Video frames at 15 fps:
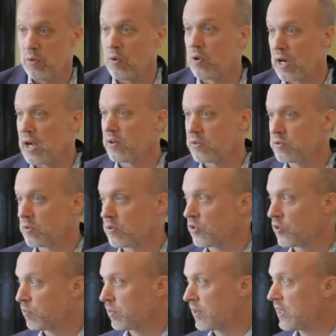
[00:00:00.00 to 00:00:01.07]
or
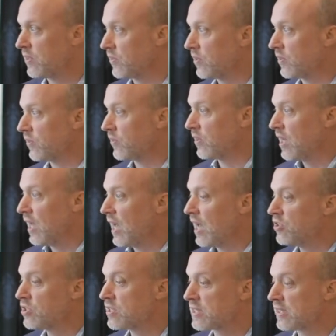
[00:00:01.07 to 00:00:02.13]
outdoors places,
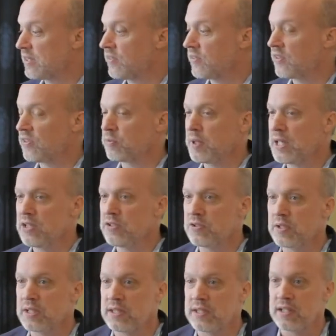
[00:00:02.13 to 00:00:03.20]
and just list as many as
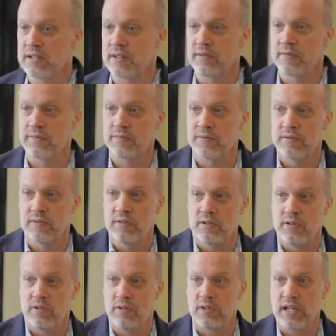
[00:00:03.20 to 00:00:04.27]
you can think of,
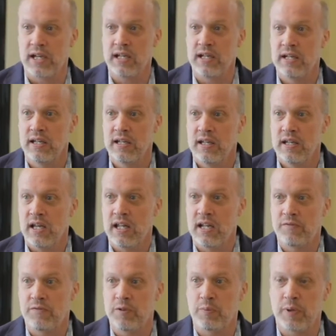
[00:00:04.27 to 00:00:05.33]
okay?
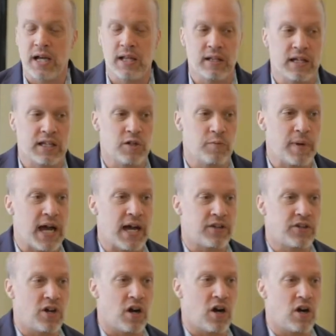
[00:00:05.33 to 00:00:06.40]
And if you put like your
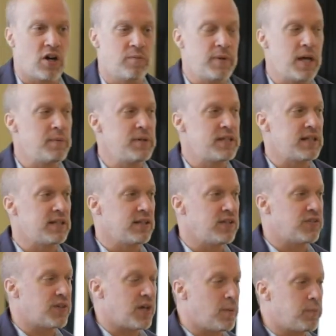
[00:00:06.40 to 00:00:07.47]
backyard, maybe then
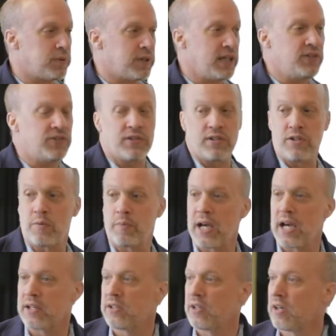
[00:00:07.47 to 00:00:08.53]
list a place in your
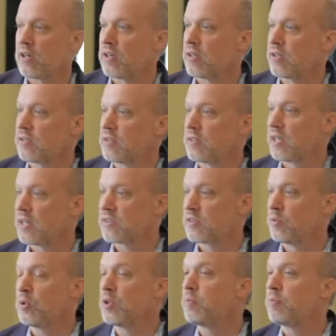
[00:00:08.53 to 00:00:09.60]
backyard, like
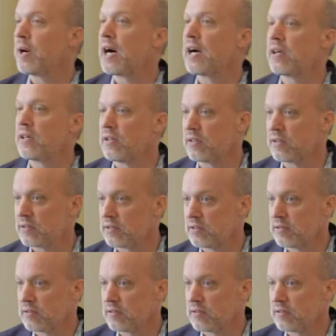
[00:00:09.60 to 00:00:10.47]
the wood pile.